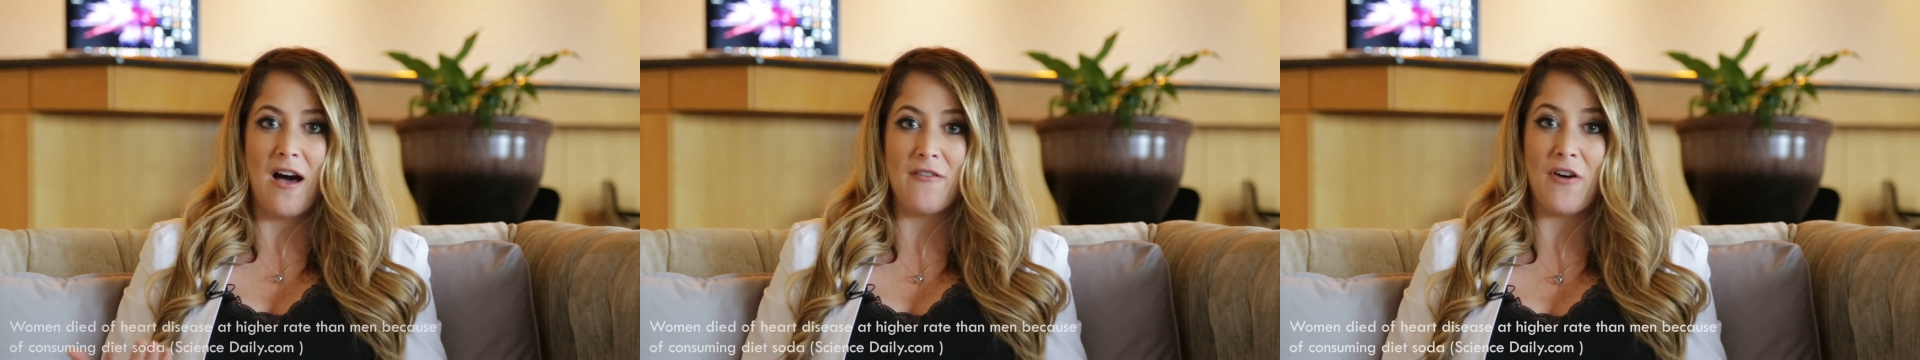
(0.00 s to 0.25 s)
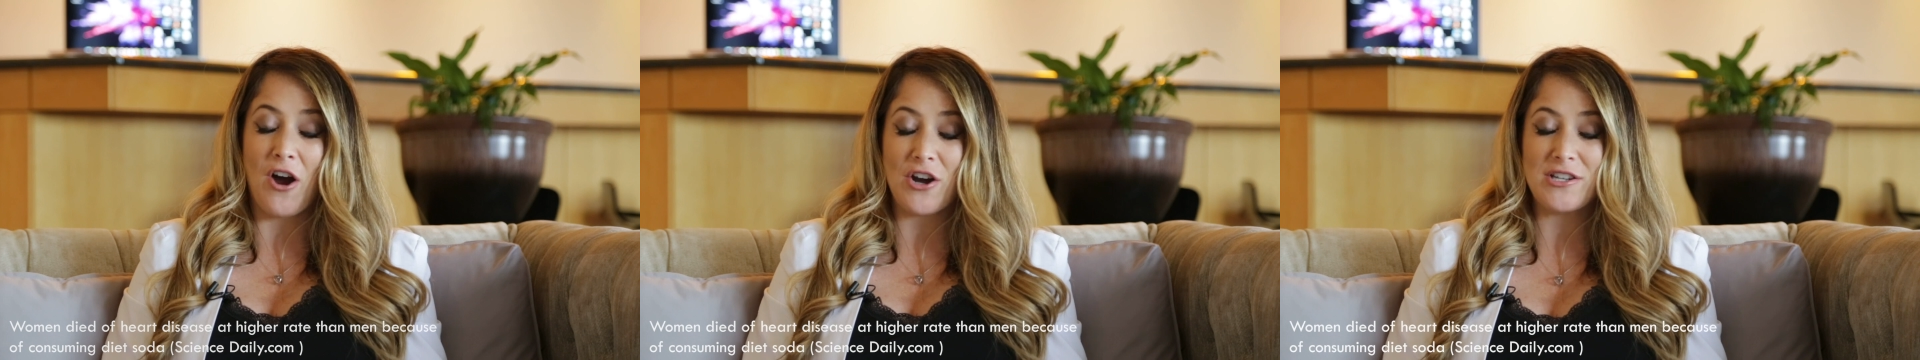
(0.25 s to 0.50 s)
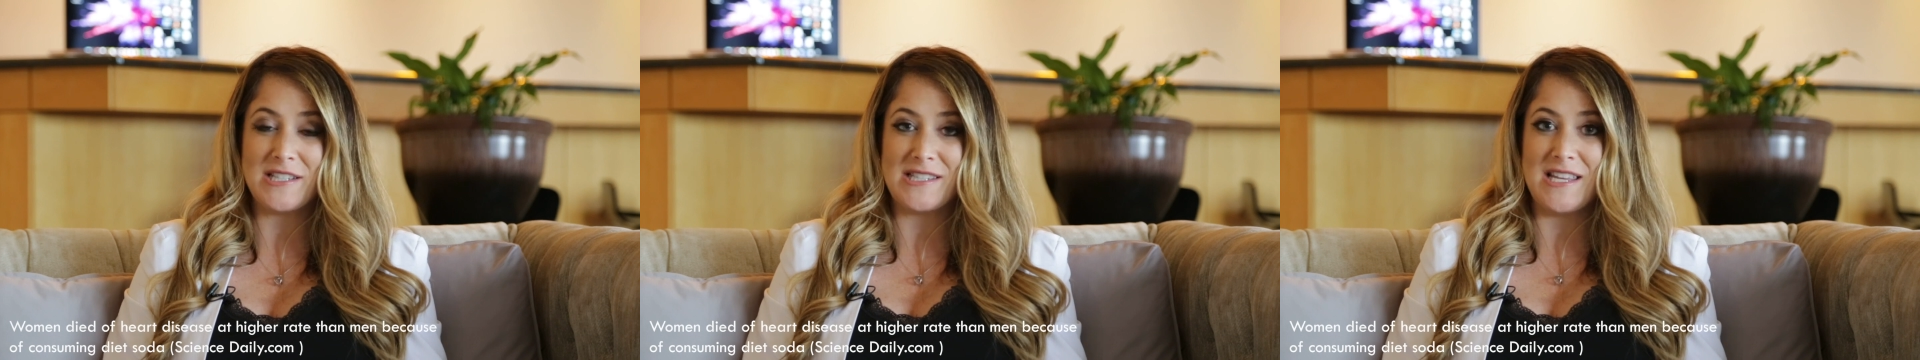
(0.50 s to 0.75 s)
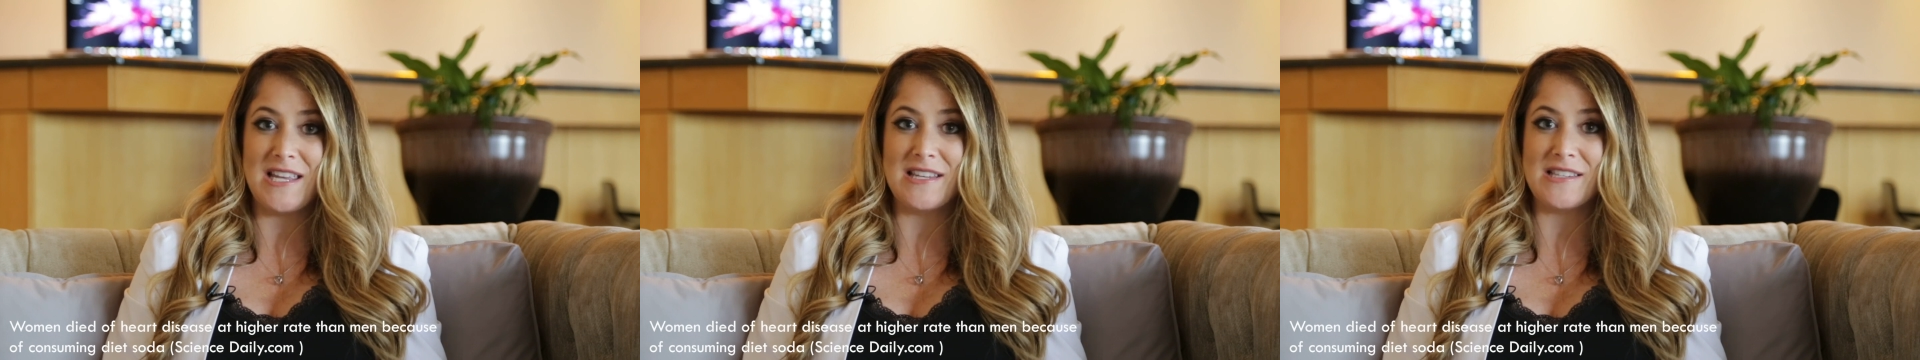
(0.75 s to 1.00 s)
of heart
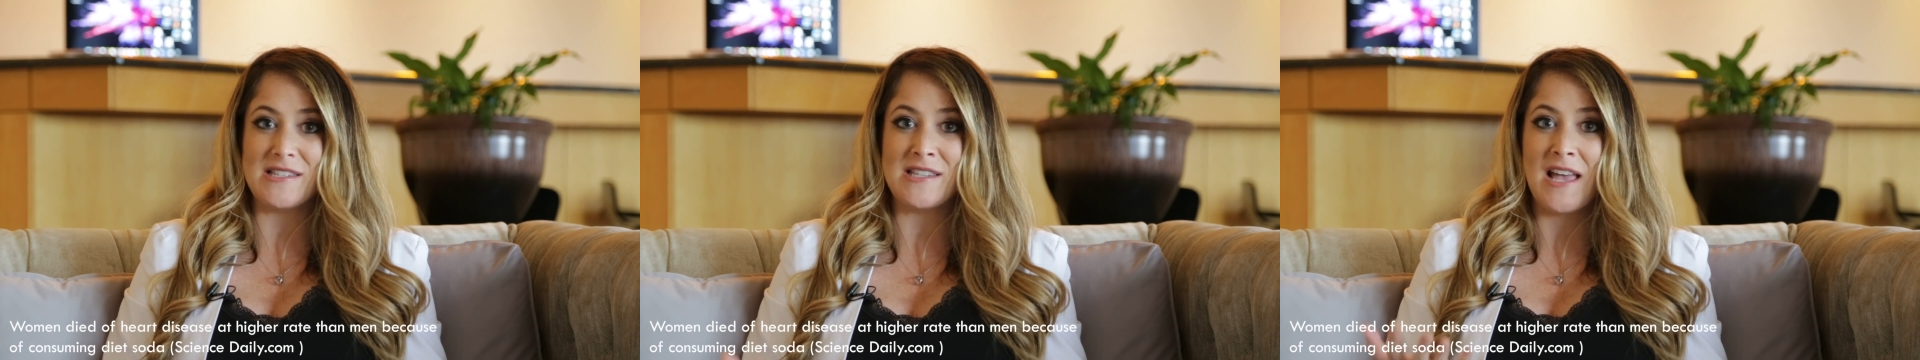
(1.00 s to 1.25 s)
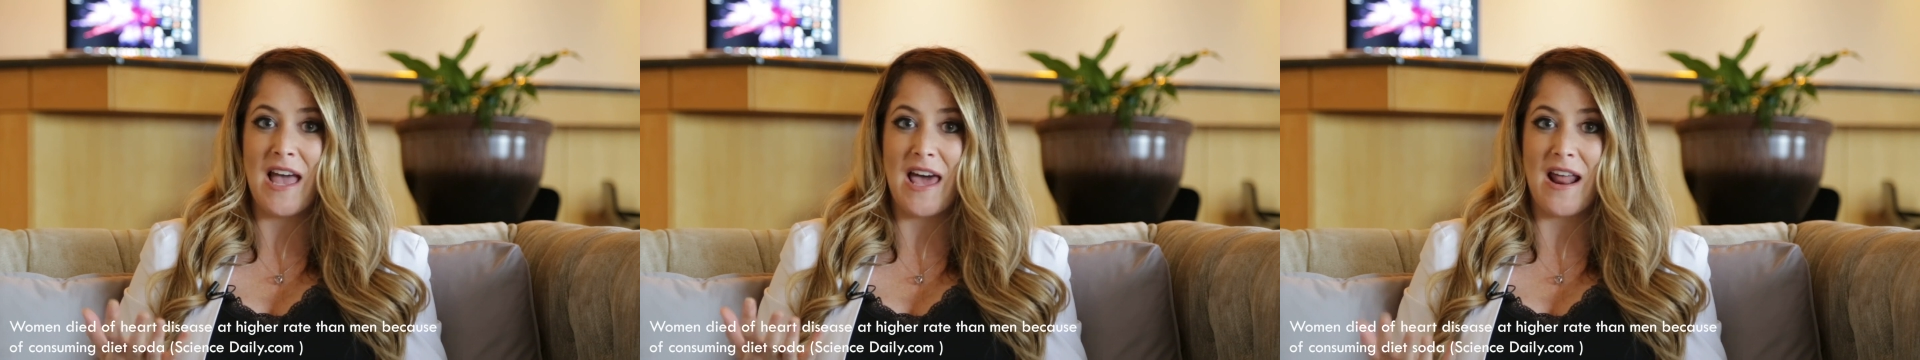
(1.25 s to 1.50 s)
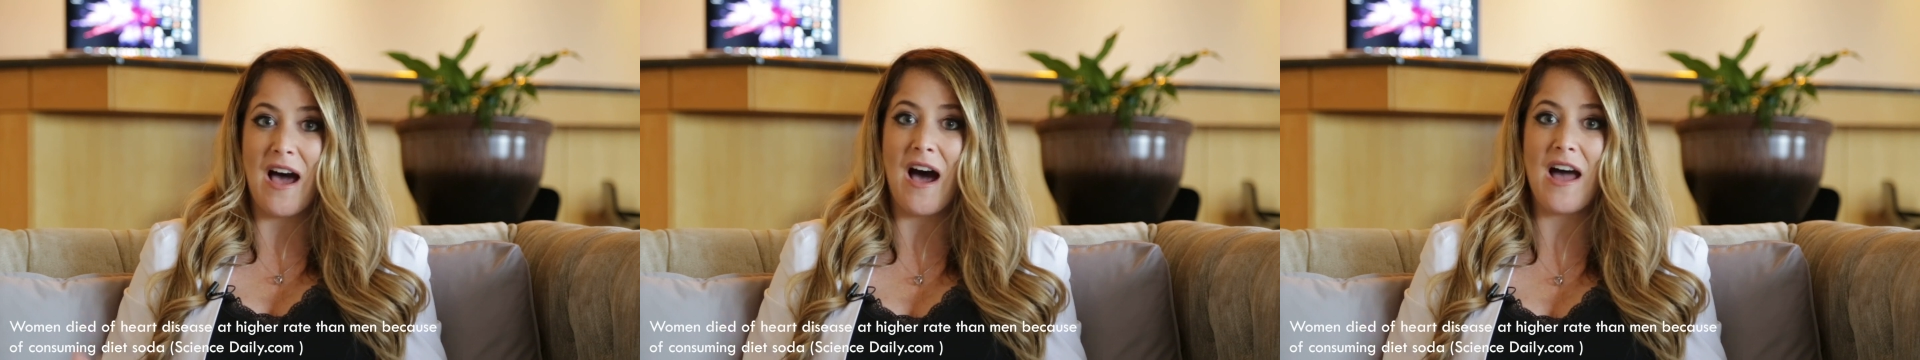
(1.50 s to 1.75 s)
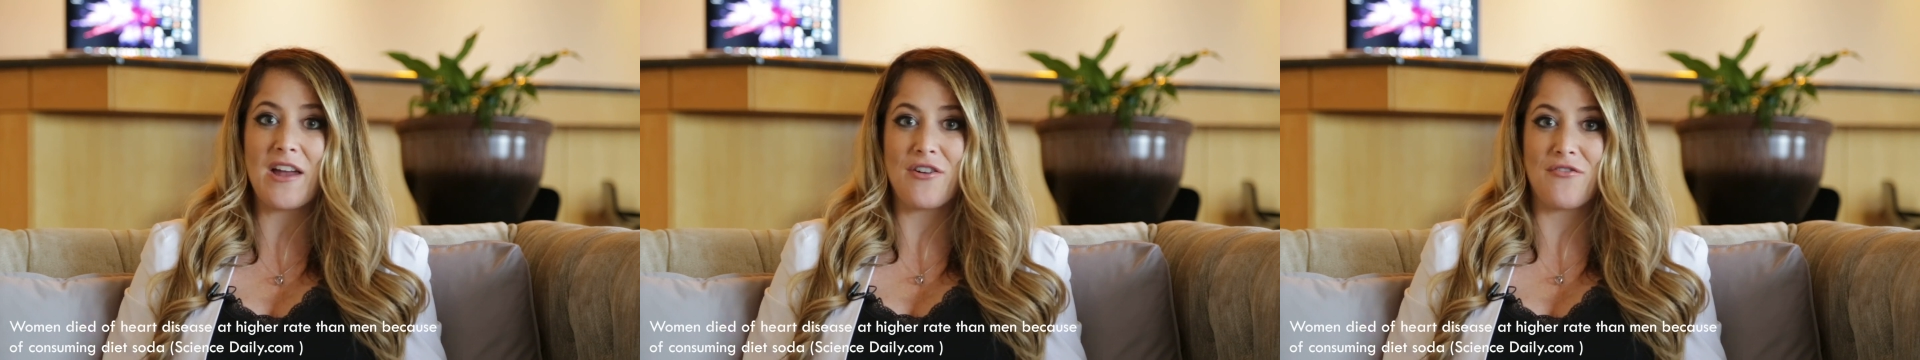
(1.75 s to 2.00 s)
disease at a
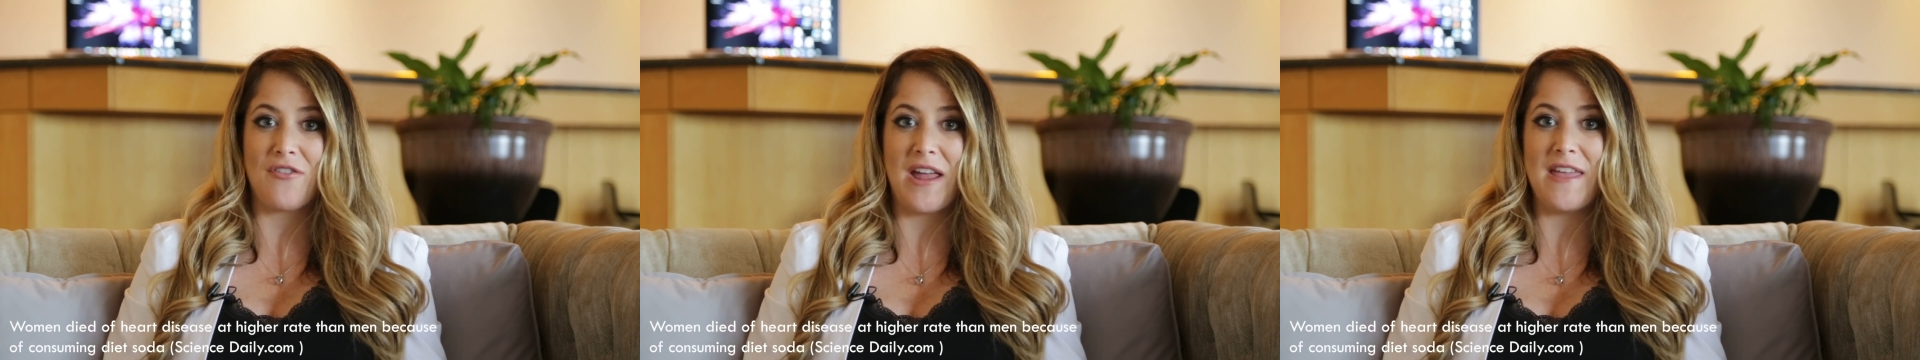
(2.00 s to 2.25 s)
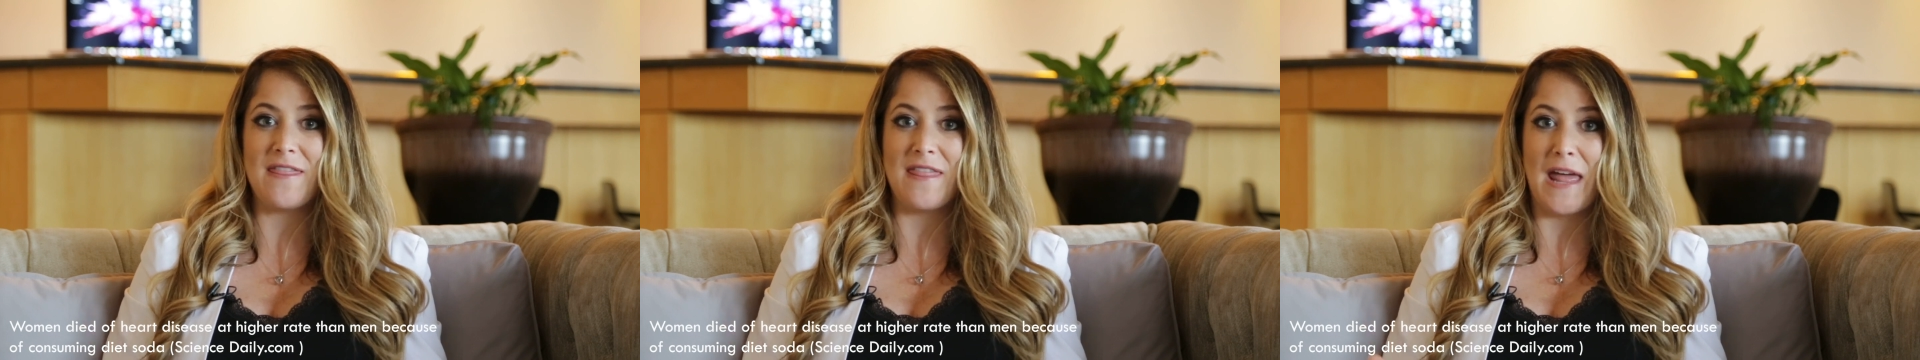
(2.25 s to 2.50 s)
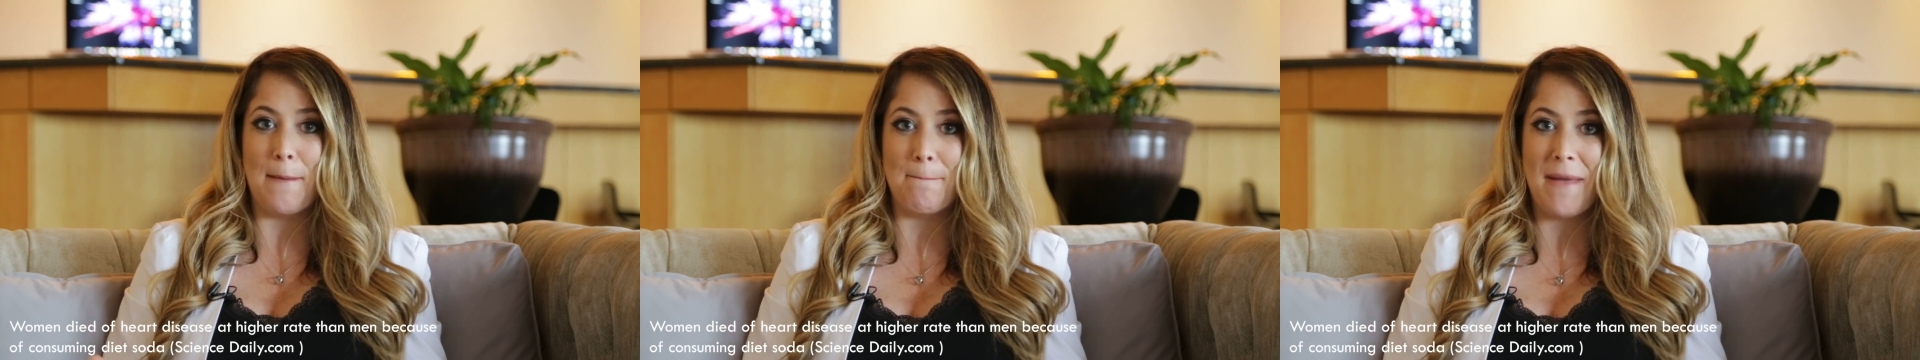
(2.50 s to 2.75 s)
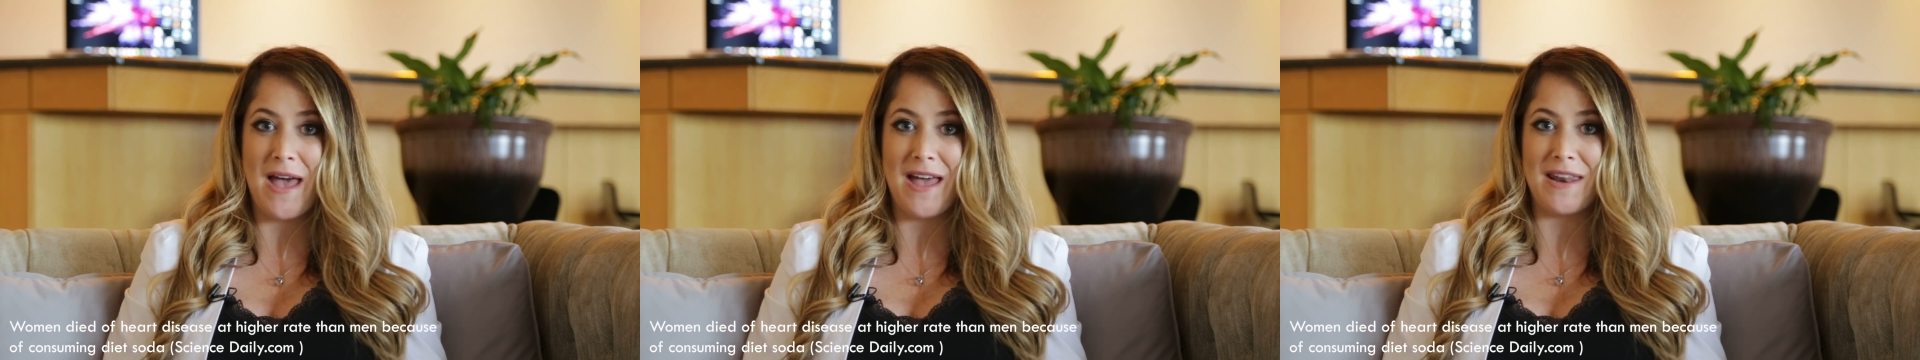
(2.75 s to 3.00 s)
higher rate
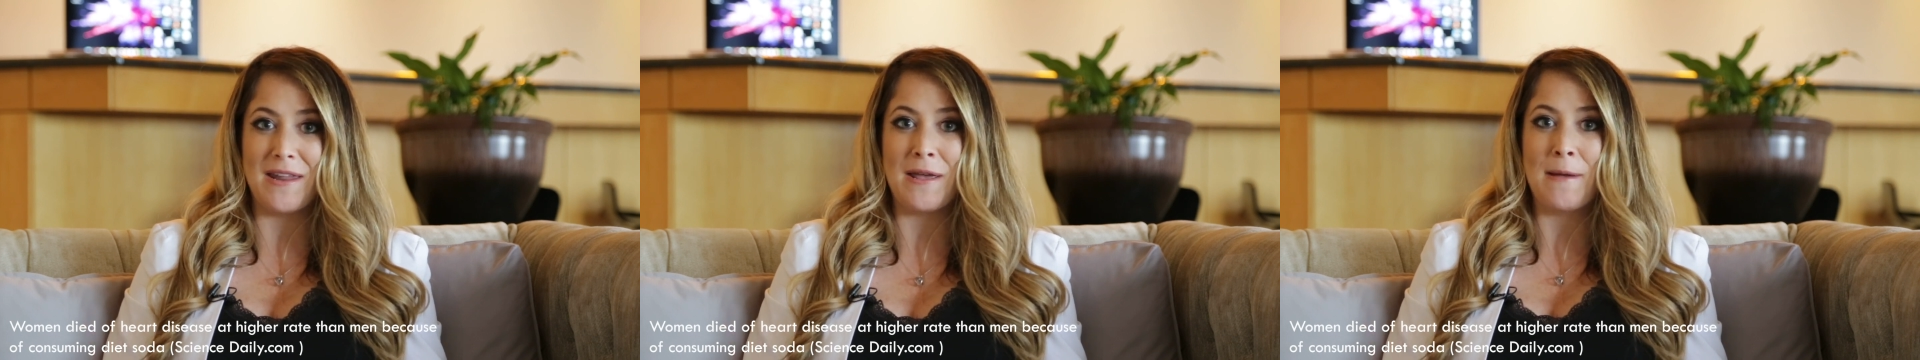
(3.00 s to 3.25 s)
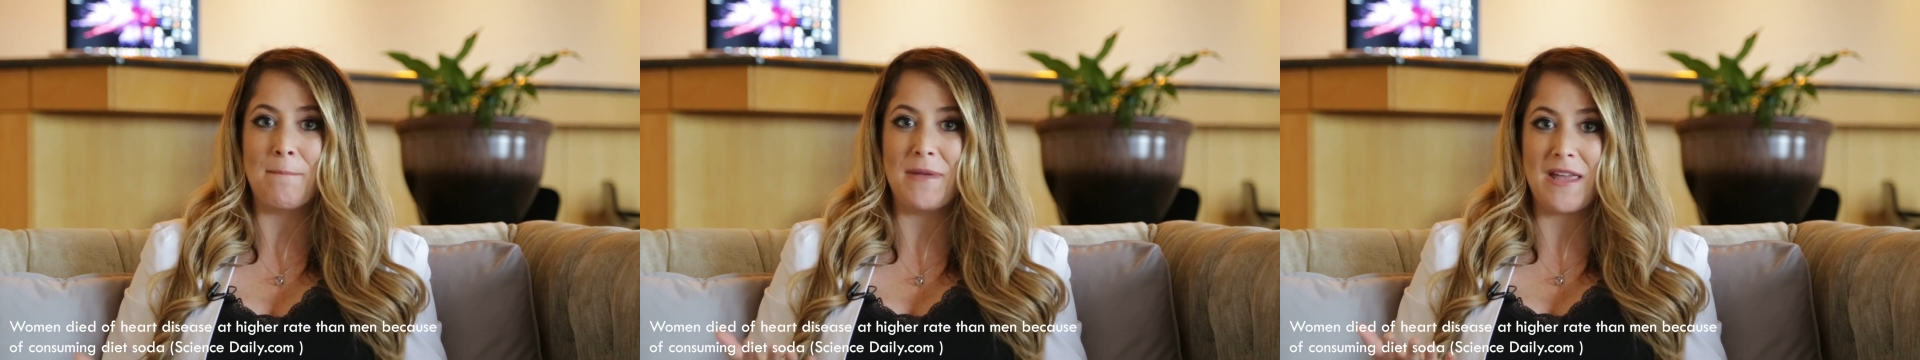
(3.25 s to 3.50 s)
than men